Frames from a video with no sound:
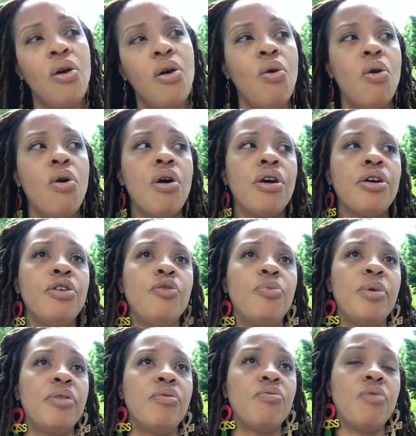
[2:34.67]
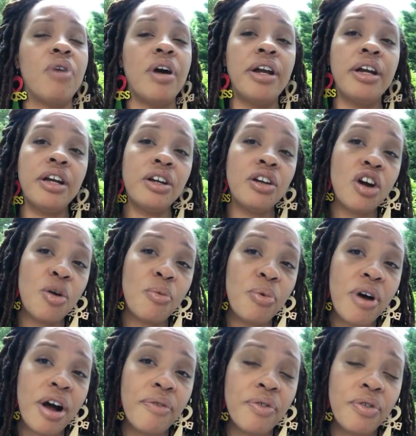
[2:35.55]
Or you've been running a
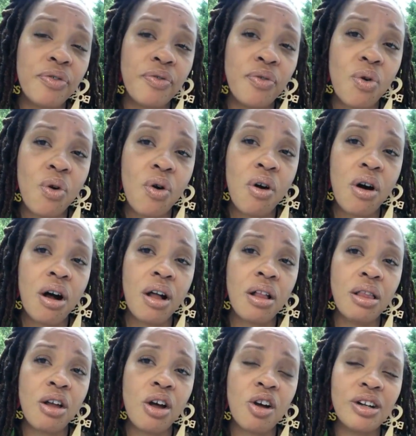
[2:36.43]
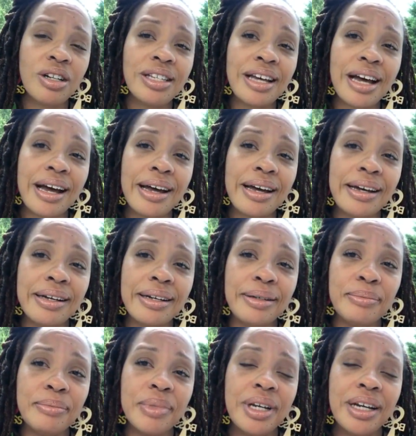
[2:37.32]
nonprofit for a long
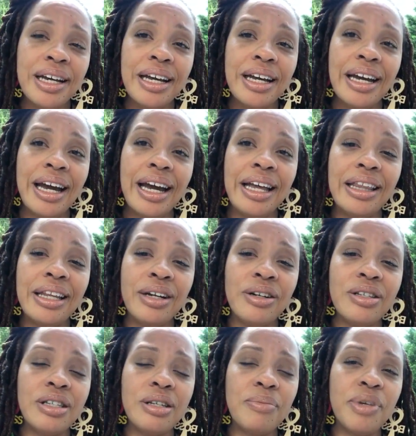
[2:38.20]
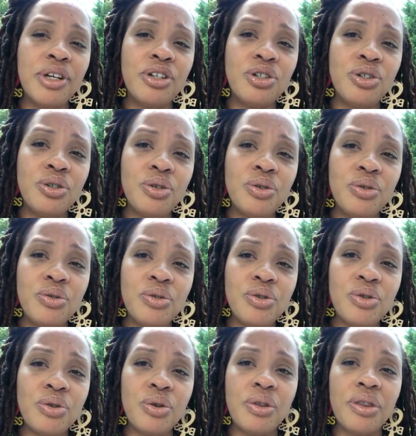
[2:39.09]
time and there's some
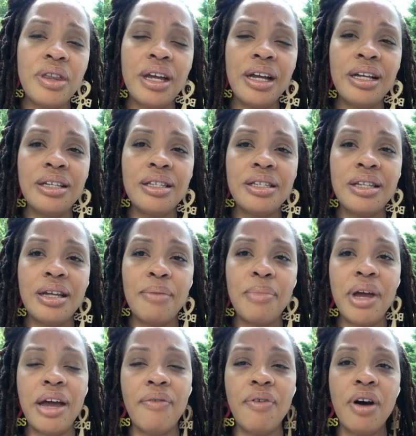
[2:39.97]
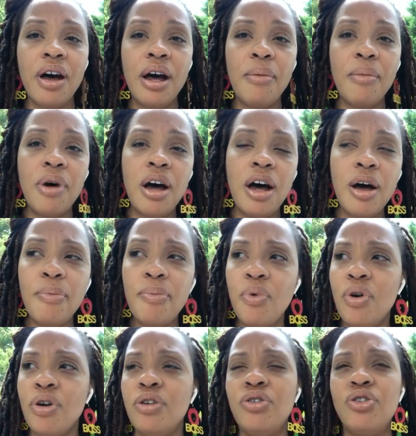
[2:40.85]
issues or things that may have come up,
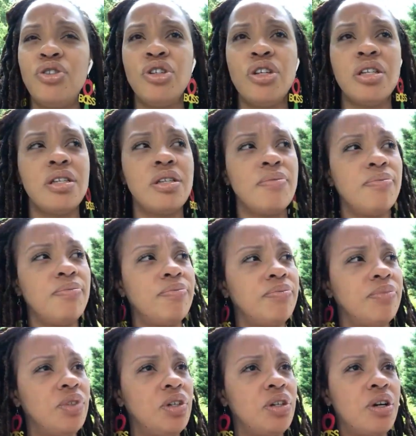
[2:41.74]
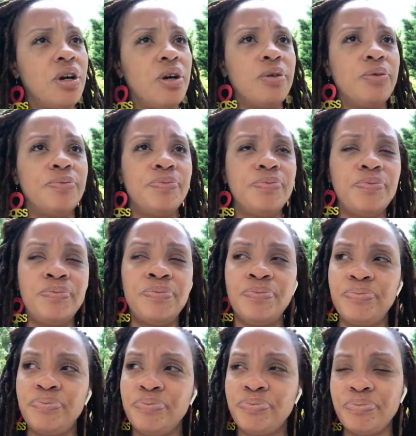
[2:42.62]
or you just,
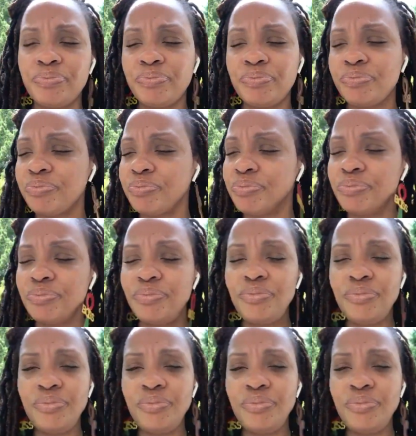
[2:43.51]
you know,